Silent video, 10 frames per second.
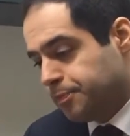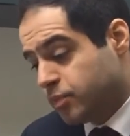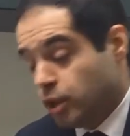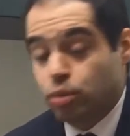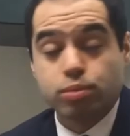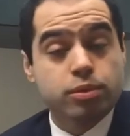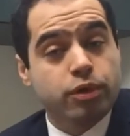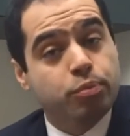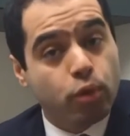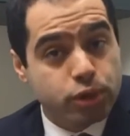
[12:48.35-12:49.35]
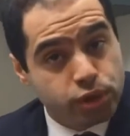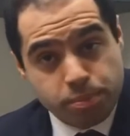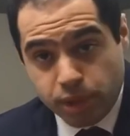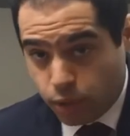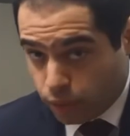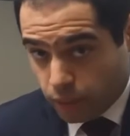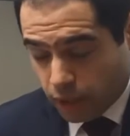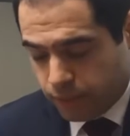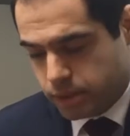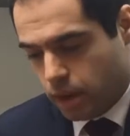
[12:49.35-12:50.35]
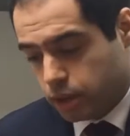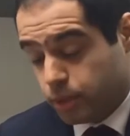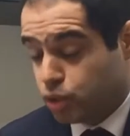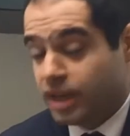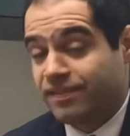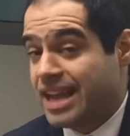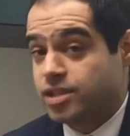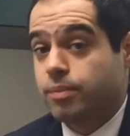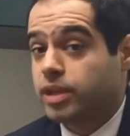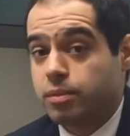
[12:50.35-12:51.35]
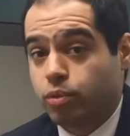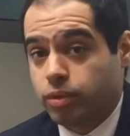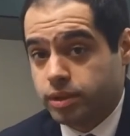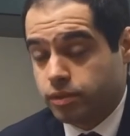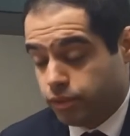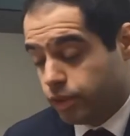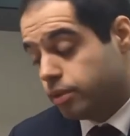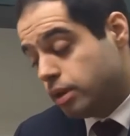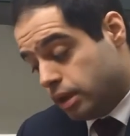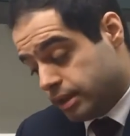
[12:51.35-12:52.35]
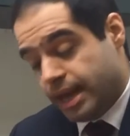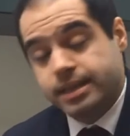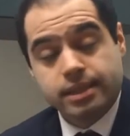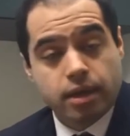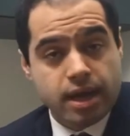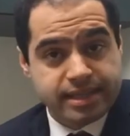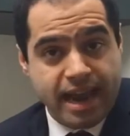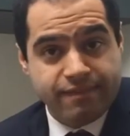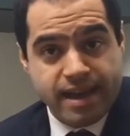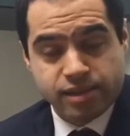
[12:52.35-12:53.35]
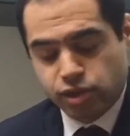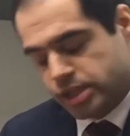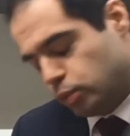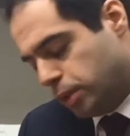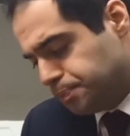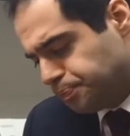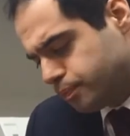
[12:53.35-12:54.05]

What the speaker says: They don't report to the bureau like we talked about, so that's something important for you. That is a nice advantage as well.